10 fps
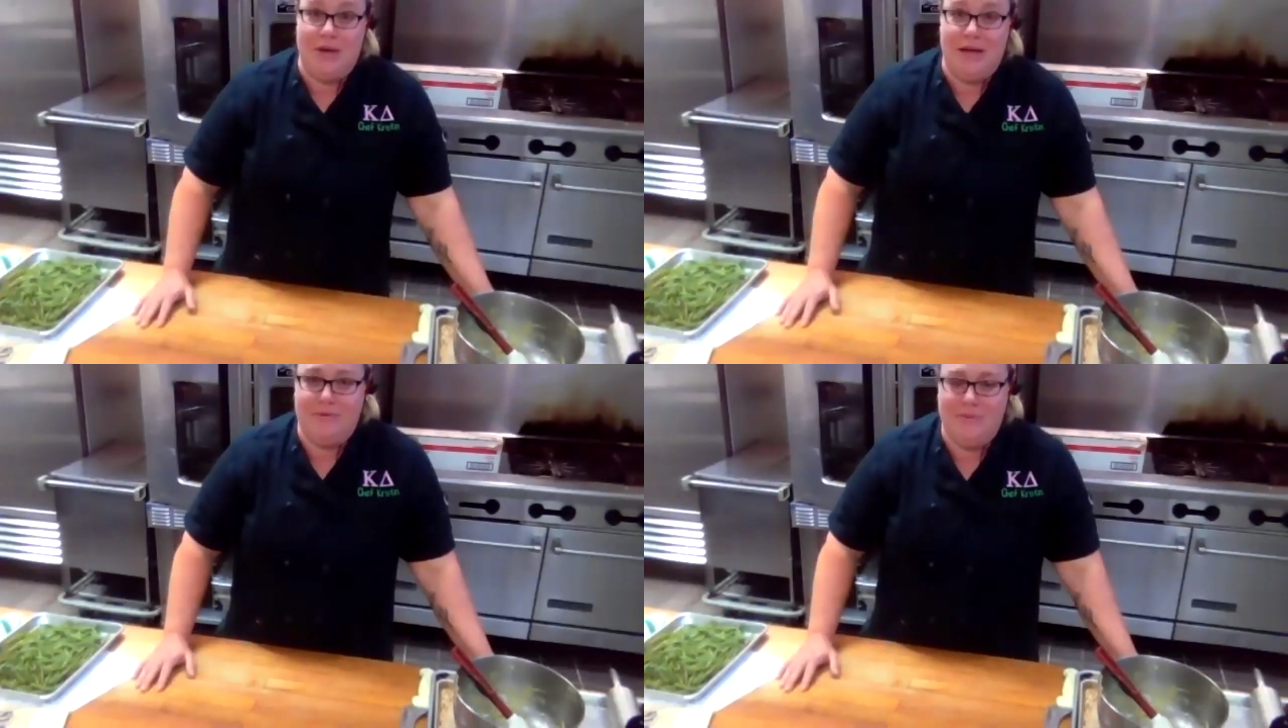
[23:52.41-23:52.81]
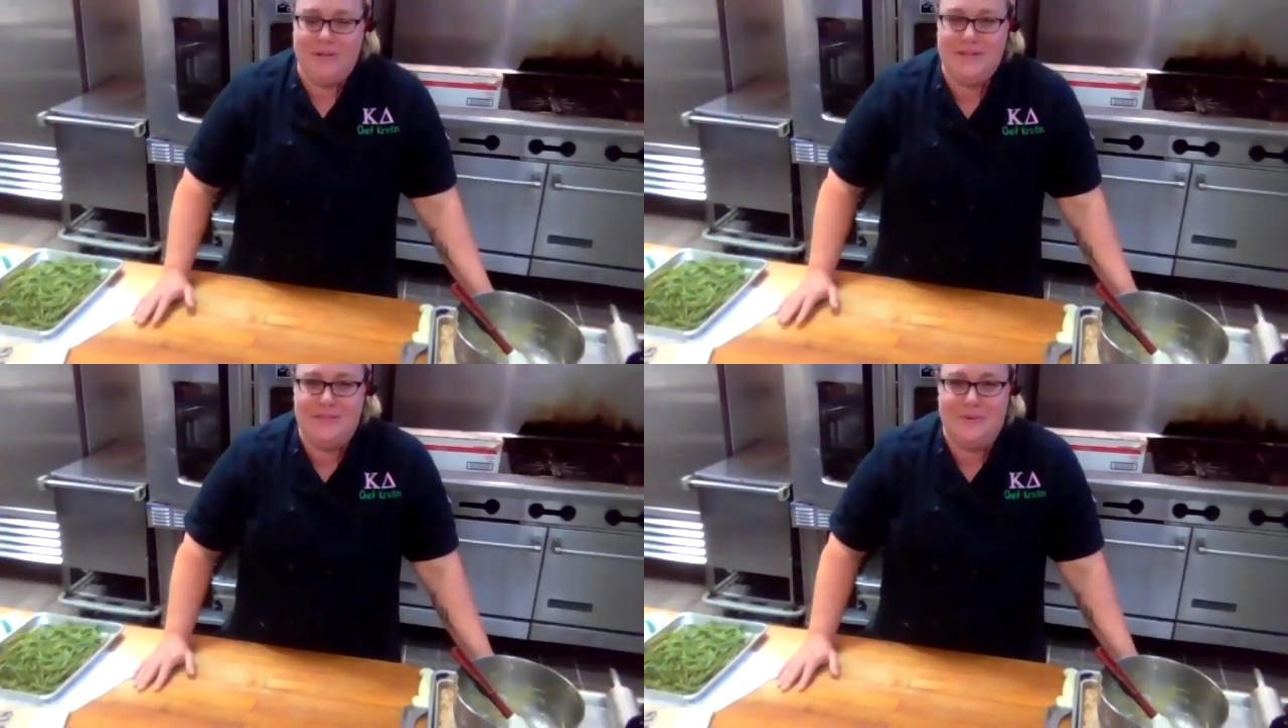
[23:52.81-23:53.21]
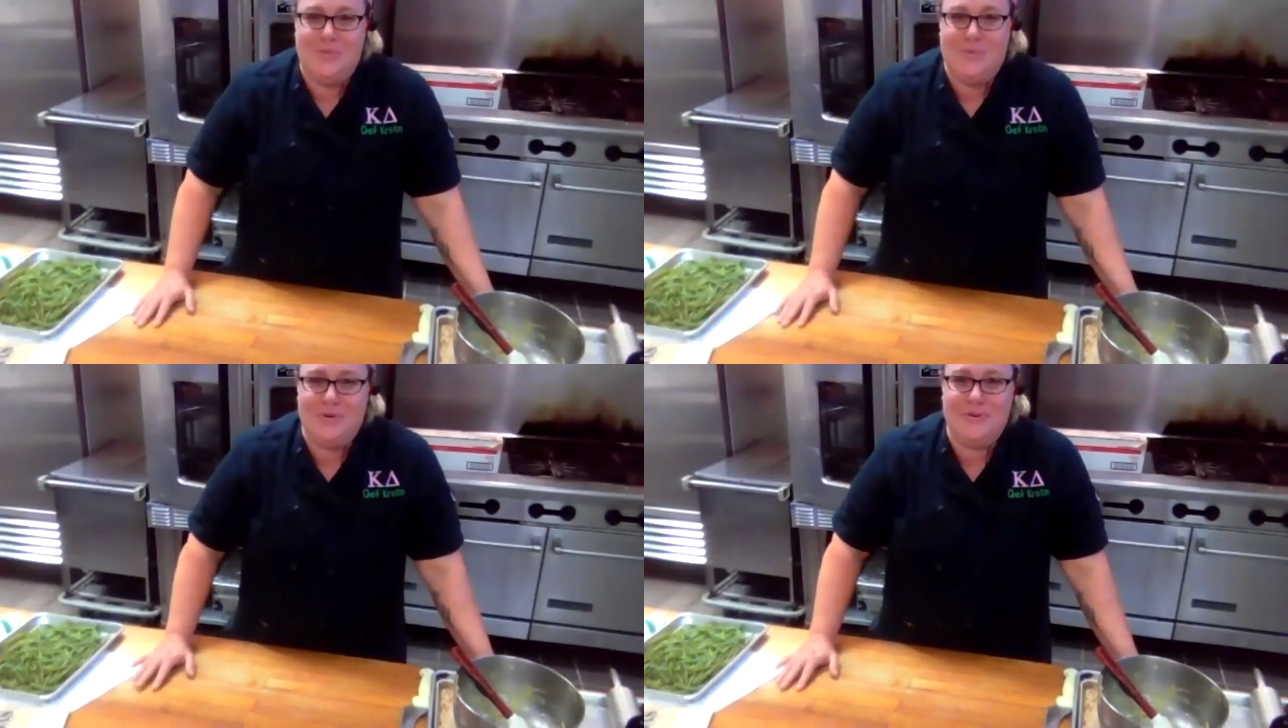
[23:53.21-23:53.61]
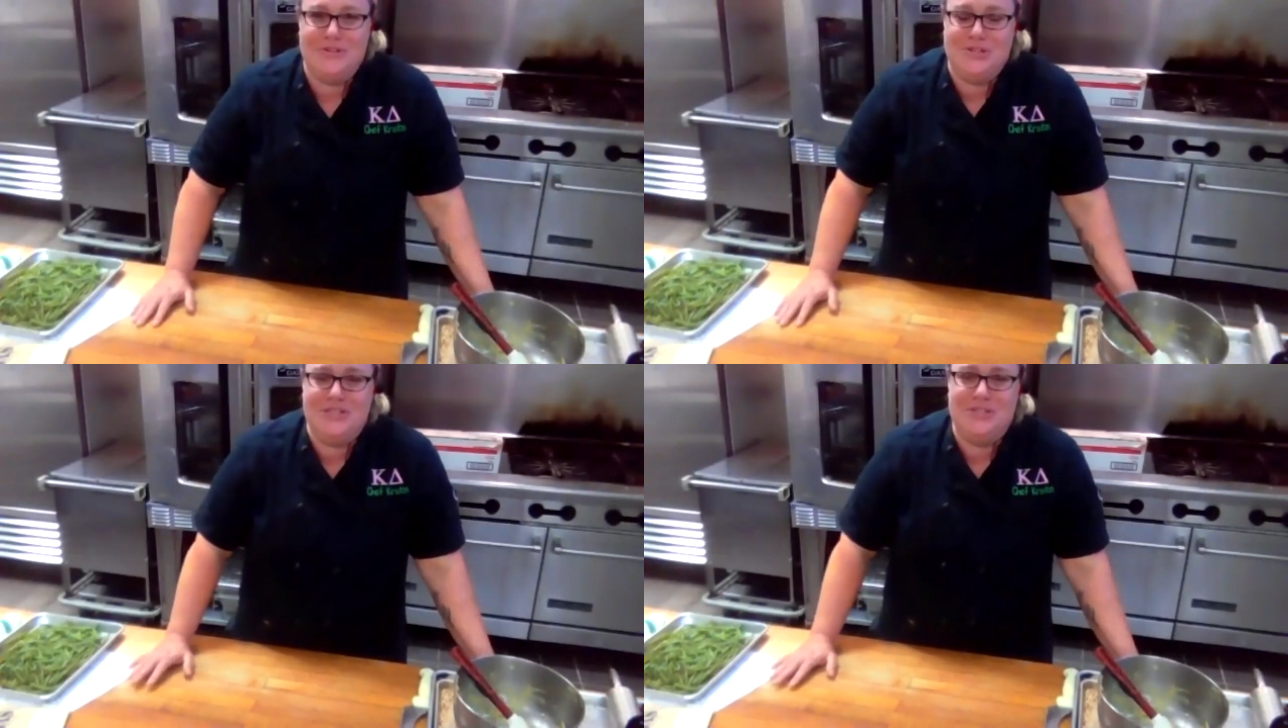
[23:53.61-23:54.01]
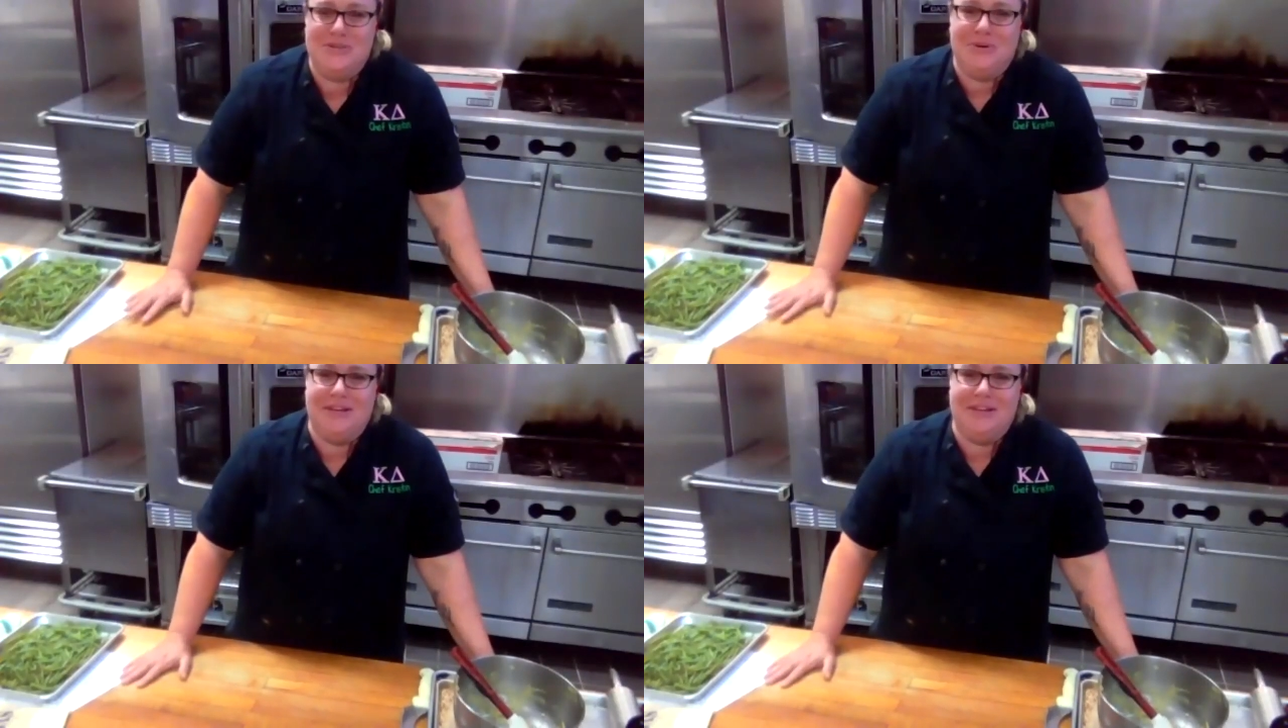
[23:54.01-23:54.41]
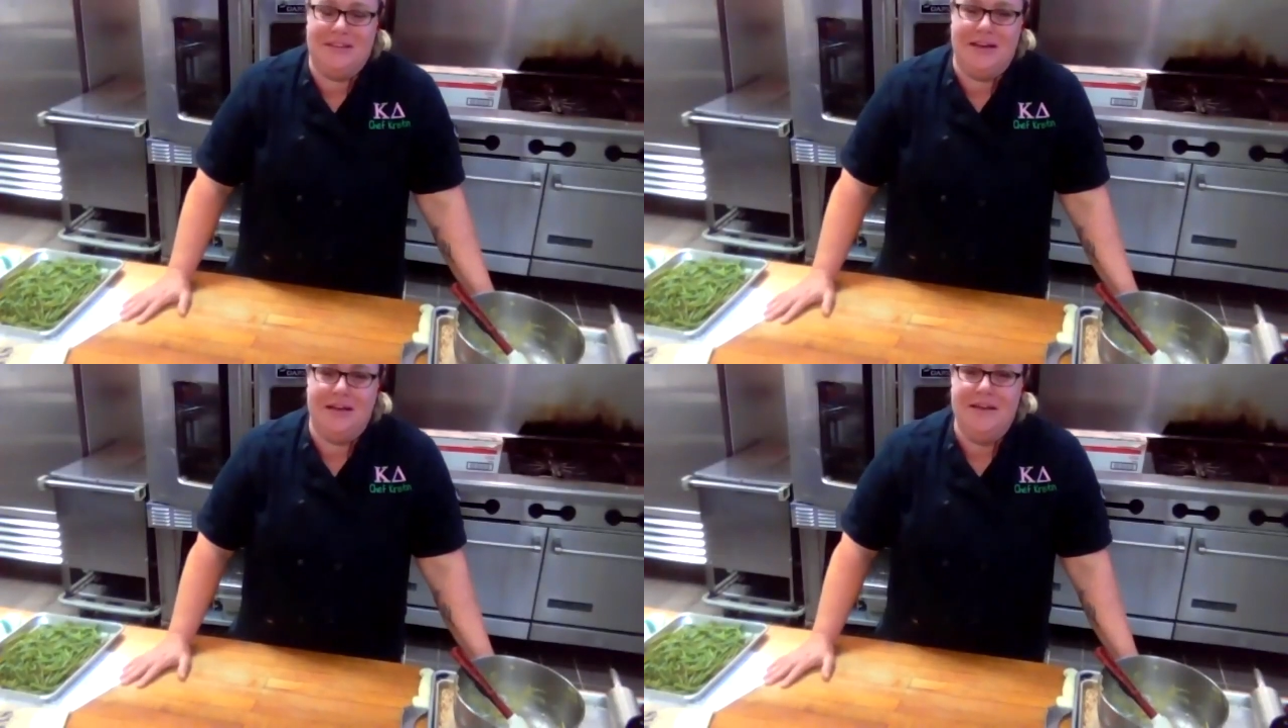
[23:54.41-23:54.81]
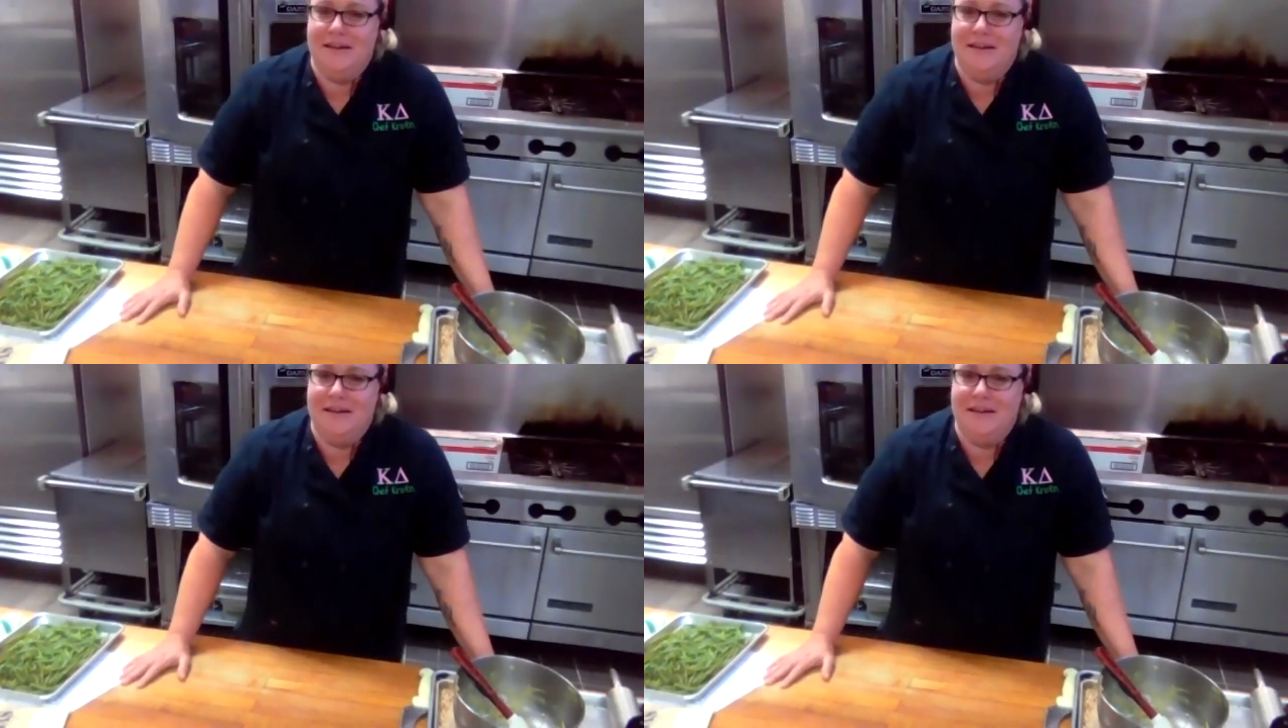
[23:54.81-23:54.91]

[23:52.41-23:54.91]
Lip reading: wow, what in the world is she doing? Yeah.